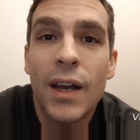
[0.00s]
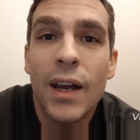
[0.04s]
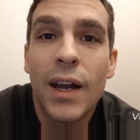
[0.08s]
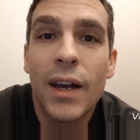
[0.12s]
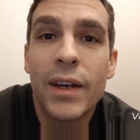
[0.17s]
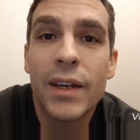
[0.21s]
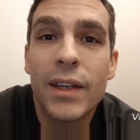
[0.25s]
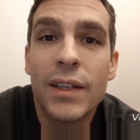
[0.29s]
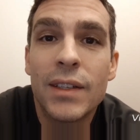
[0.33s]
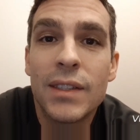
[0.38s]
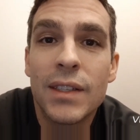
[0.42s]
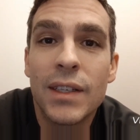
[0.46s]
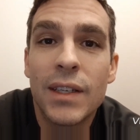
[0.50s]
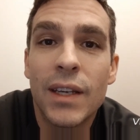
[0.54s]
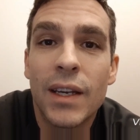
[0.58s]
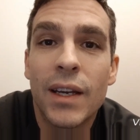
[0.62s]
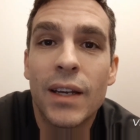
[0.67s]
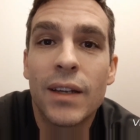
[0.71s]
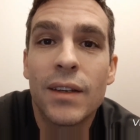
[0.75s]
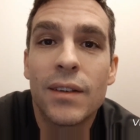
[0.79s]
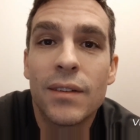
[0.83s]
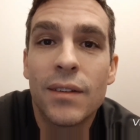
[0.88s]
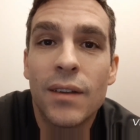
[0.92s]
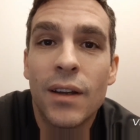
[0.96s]
I need to
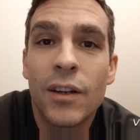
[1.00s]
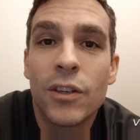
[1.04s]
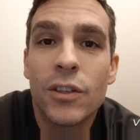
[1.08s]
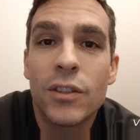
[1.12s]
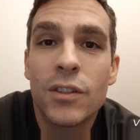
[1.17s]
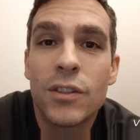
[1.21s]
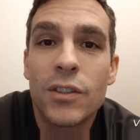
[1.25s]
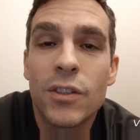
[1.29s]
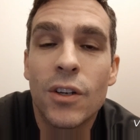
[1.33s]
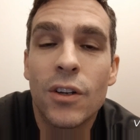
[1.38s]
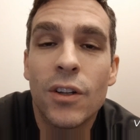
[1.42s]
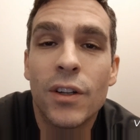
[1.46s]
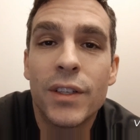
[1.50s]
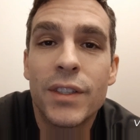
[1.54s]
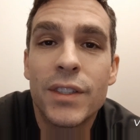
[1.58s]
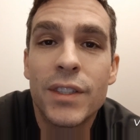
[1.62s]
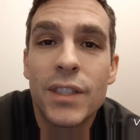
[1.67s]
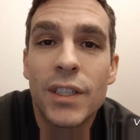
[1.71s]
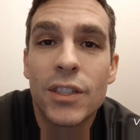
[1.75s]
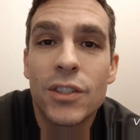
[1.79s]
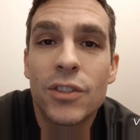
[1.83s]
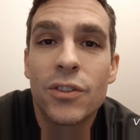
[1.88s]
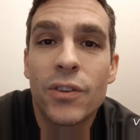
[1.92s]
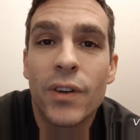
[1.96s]
get a good solid
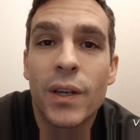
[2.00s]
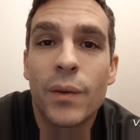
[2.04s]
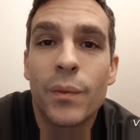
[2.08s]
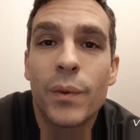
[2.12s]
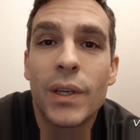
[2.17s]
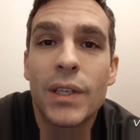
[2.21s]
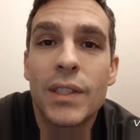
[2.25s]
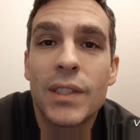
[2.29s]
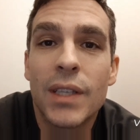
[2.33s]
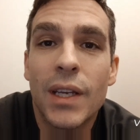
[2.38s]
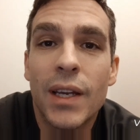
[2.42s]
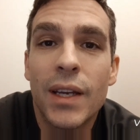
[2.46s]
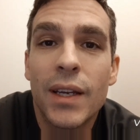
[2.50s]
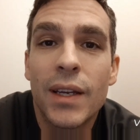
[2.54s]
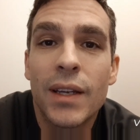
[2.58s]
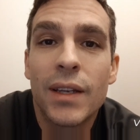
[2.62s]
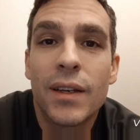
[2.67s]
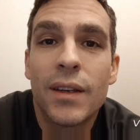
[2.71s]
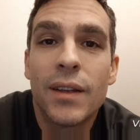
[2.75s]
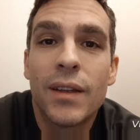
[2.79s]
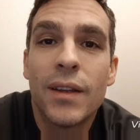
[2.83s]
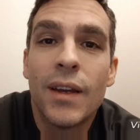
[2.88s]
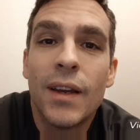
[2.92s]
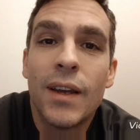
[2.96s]
six or eight weeks
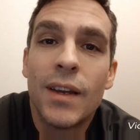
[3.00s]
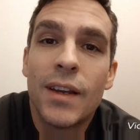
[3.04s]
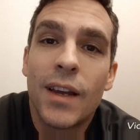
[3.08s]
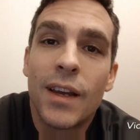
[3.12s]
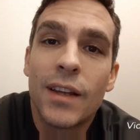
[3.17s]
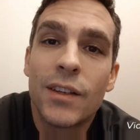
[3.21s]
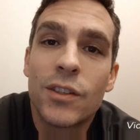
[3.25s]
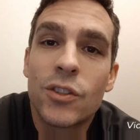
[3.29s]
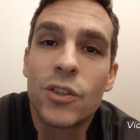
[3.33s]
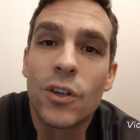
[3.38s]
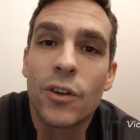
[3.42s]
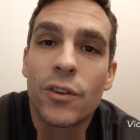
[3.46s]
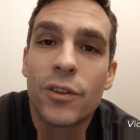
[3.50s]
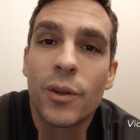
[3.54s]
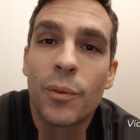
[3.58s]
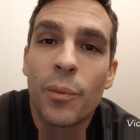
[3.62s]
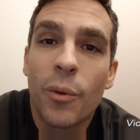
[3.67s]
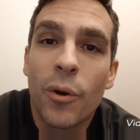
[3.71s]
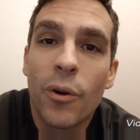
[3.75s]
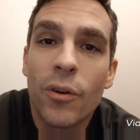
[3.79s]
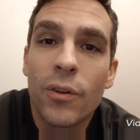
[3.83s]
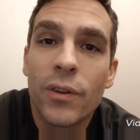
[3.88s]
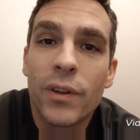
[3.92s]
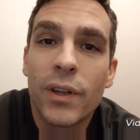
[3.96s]
ahead and start them
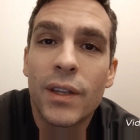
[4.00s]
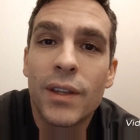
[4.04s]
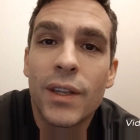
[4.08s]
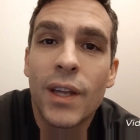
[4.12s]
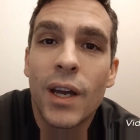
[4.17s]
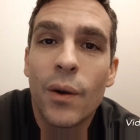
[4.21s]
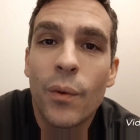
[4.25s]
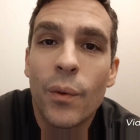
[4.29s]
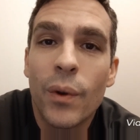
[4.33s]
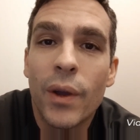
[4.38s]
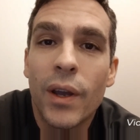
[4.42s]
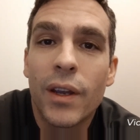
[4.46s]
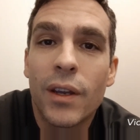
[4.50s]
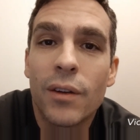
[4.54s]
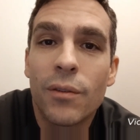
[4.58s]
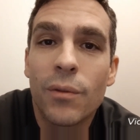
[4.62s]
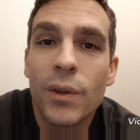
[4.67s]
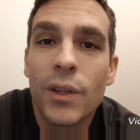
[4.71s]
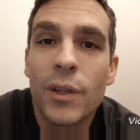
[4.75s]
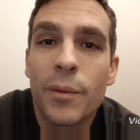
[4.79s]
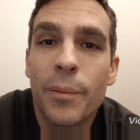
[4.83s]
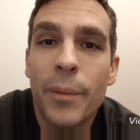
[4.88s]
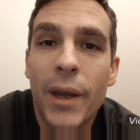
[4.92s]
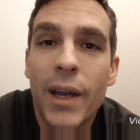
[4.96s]
early, and that way I can
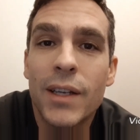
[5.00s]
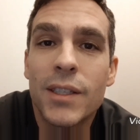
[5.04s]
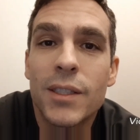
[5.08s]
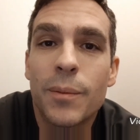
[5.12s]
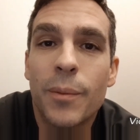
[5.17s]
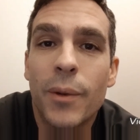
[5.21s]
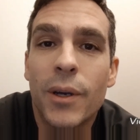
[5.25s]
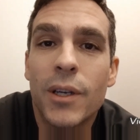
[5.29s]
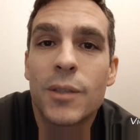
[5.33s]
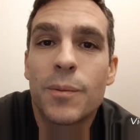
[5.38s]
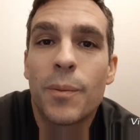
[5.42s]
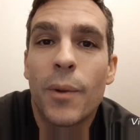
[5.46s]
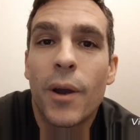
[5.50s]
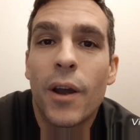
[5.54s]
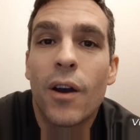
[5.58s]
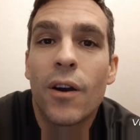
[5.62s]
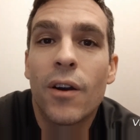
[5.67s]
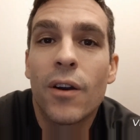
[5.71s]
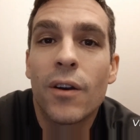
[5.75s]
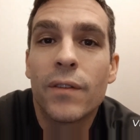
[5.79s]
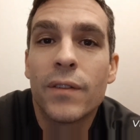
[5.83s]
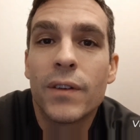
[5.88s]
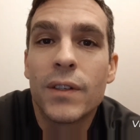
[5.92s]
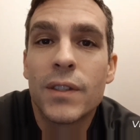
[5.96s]
really maximize my
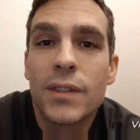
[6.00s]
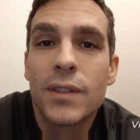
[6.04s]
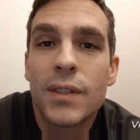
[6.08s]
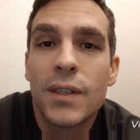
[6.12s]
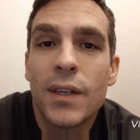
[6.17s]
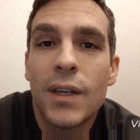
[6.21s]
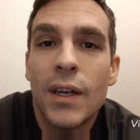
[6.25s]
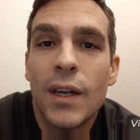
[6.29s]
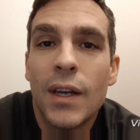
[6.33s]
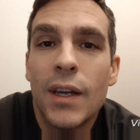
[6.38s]
harvest.